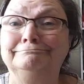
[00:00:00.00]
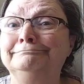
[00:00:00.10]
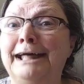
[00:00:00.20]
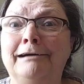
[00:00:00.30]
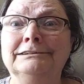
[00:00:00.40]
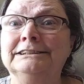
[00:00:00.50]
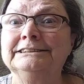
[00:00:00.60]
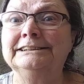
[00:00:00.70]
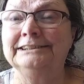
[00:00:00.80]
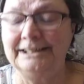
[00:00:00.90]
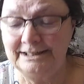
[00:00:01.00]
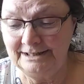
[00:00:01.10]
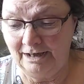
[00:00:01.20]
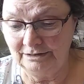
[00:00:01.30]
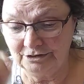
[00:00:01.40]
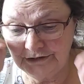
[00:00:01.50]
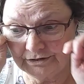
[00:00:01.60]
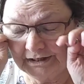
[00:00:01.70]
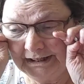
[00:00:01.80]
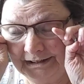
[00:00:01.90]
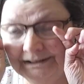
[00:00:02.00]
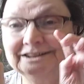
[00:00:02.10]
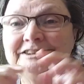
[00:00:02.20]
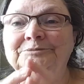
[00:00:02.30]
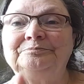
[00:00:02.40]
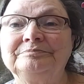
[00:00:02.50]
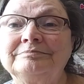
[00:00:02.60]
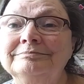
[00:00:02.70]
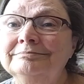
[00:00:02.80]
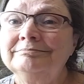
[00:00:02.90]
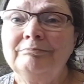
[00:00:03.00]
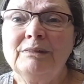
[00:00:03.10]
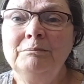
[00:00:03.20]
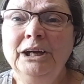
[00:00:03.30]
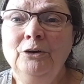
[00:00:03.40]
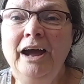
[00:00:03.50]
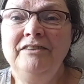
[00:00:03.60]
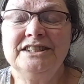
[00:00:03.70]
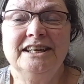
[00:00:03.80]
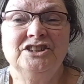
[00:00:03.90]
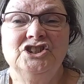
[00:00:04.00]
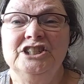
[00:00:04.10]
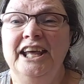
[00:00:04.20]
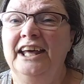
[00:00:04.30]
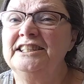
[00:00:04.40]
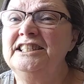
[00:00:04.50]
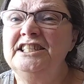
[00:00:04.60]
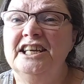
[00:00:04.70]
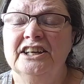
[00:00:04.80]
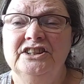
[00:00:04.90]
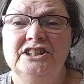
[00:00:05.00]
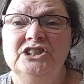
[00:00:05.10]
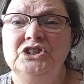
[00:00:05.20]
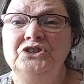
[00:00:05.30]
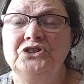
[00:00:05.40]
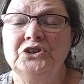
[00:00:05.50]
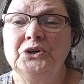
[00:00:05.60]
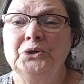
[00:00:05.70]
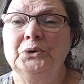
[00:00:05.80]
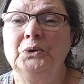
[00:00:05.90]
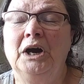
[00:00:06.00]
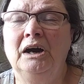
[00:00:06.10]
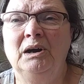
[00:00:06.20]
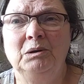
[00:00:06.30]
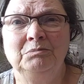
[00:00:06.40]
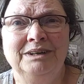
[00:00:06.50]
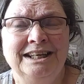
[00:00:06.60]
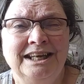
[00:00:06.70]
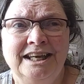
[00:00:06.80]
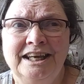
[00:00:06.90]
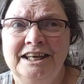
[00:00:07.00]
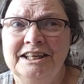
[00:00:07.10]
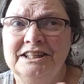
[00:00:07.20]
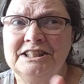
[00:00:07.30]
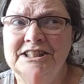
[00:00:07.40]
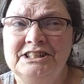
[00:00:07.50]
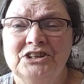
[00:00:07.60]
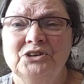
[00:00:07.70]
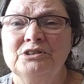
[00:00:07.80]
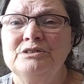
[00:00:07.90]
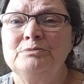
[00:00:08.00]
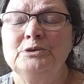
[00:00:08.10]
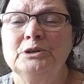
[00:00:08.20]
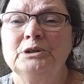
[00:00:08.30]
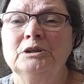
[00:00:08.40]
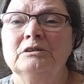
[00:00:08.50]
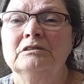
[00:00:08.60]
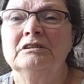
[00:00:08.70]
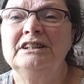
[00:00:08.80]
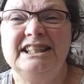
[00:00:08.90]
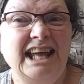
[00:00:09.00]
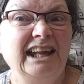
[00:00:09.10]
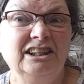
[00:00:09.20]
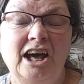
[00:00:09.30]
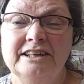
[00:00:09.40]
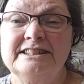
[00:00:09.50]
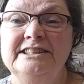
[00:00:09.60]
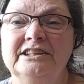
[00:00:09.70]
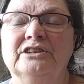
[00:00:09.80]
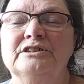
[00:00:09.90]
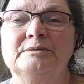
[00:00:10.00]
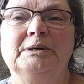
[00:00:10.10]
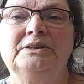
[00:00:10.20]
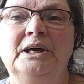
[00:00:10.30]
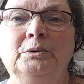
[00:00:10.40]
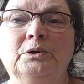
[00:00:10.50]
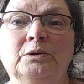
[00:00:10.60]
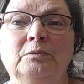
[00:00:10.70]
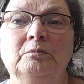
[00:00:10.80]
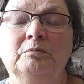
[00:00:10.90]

That was it at Dollar Tree. My craft section had nothing new. Um, the stickers were, they had a lot of stickers, but they were